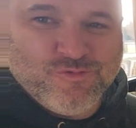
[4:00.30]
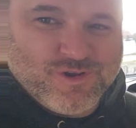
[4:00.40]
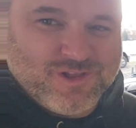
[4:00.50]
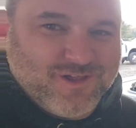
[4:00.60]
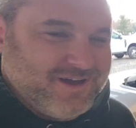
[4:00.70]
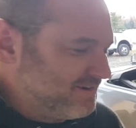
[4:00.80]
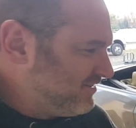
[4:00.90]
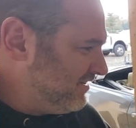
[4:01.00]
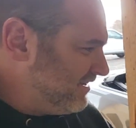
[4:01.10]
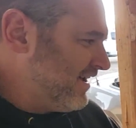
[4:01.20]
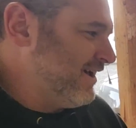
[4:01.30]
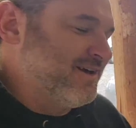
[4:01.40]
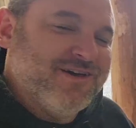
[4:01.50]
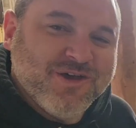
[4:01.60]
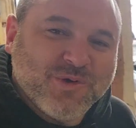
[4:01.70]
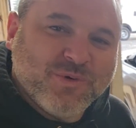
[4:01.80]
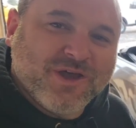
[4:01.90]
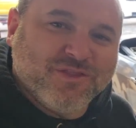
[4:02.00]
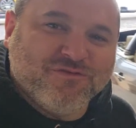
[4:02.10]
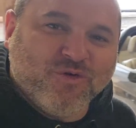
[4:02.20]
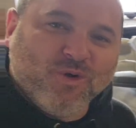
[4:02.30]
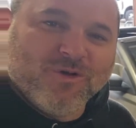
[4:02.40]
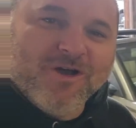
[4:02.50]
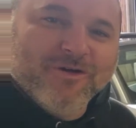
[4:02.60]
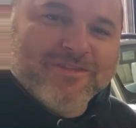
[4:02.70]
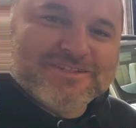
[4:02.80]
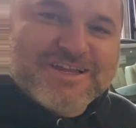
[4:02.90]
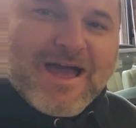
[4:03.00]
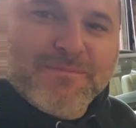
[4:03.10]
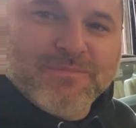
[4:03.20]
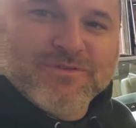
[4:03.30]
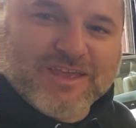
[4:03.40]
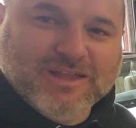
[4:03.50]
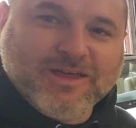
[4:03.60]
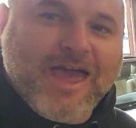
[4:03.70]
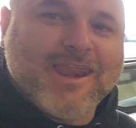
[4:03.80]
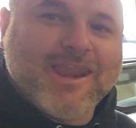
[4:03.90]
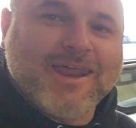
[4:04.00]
along today, we got the 4.0 in the shop. Take a look at it.